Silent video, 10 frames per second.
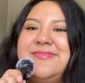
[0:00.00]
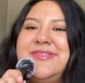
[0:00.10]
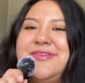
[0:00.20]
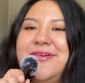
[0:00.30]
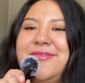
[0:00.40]

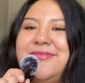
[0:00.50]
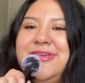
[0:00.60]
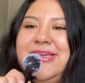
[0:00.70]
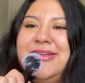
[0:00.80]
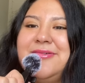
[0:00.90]
So,
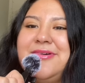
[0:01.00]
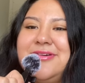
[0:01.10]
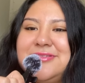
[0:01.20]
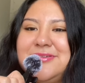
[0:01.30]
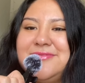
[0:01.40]

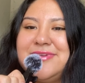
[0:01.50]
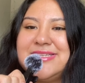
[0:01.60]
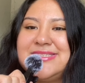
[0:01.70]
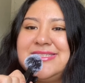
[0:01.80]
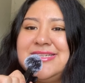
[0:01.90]
also
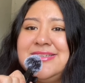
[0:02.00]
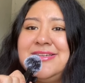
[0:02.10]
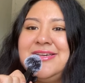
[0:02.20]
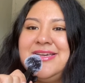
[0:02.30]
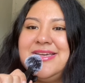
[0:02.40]
invest
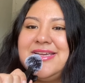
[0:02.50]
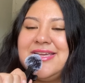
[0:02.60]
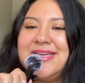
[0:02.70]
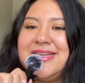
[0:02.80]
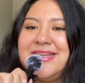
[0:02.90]

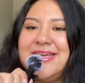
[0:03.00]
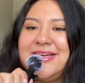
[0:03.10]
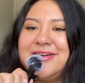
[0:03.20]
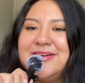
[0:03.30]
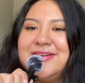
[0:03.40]
in a
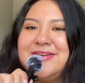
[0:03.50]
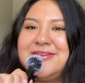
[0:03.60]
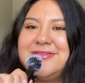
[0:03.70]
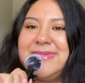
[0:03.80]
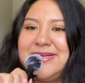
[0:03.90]
good
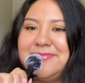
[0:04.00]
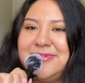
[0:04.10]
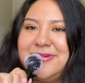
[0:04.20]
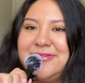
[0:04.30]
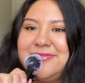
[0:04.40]

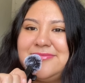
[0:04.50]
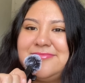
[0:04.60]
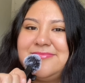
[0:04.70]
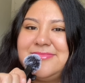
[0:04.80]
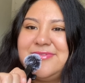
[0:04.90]
minimal
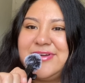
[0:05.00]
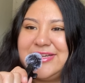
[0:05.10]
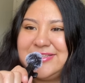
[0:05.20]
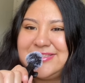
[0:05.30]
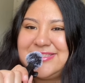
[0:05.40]

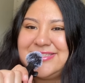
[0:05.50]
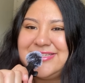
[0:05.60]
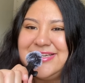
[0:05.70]
fragrance.